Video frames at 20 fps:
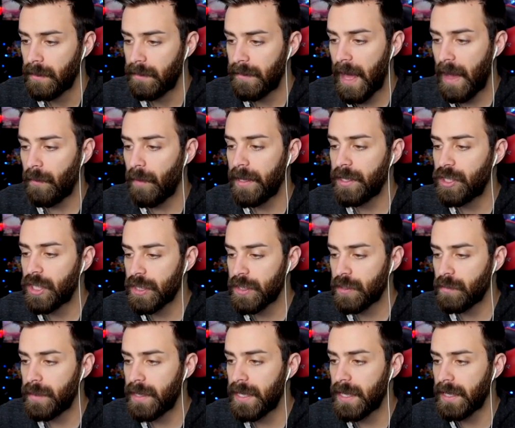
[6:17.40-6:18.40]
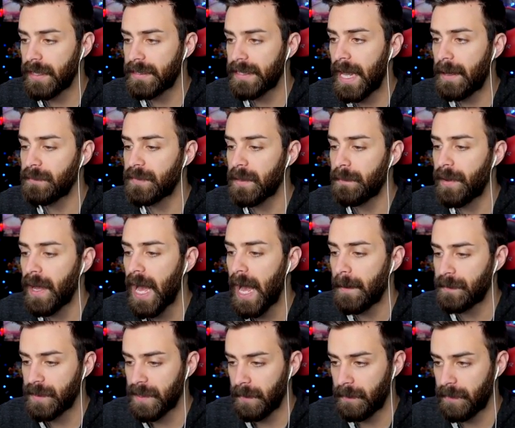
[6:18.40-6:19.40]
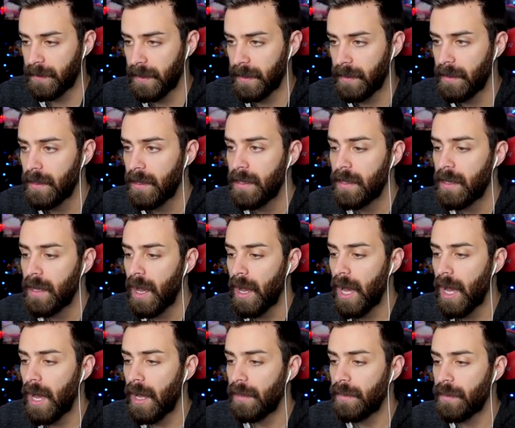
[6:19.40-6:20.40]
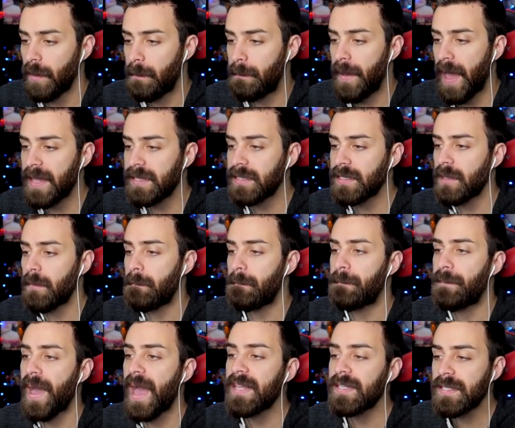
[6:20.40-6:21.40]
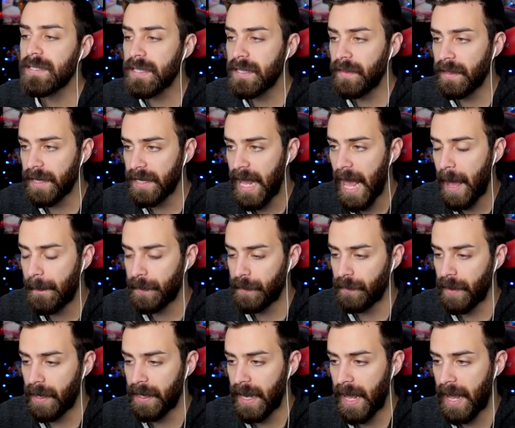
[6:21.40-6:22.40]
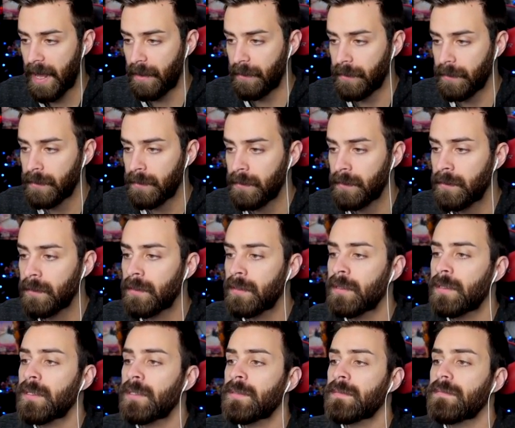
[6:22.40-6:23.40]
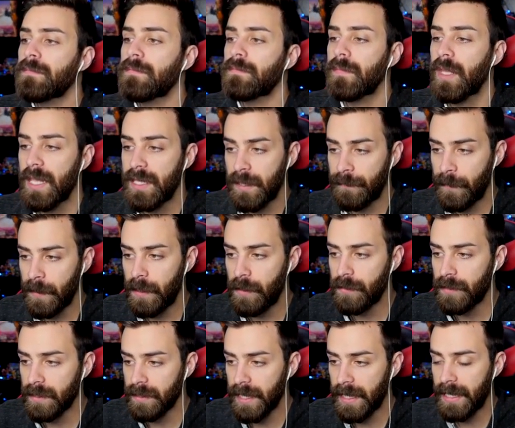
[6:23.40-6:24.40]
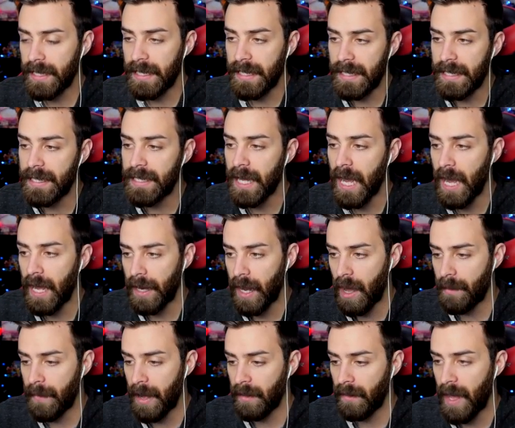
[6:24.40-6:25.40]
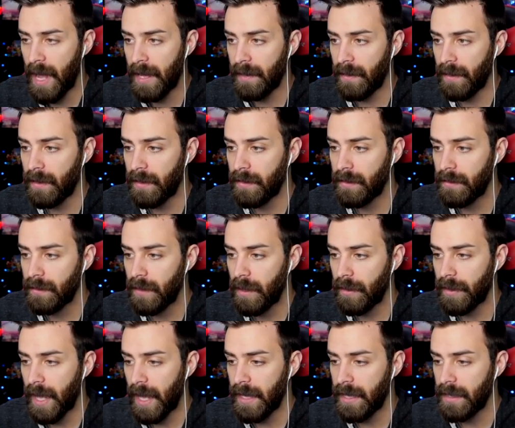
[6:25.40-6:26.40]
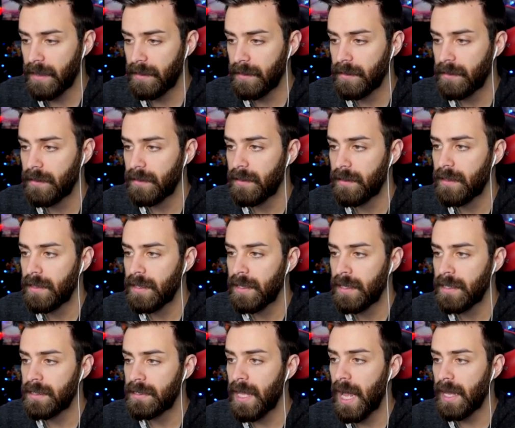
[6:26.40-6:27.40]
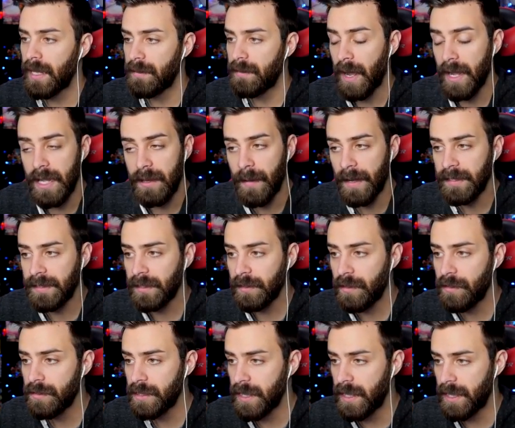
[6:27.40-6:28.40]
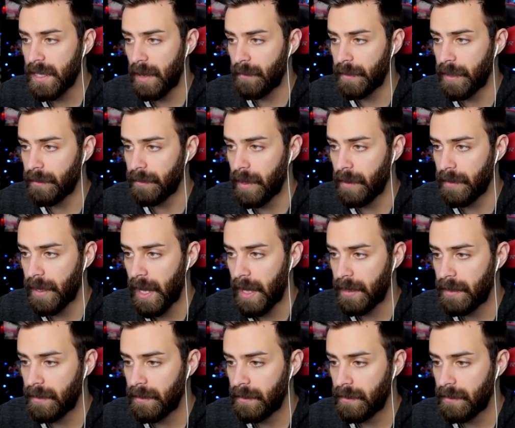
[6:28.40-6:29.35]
That way, just so we can attempt to pop something. Uh, the best, the best thing that can happen right now is if he uses like an econ on my Lyla. Okay. He's not, he might, he might still use an econ. We don't know yet.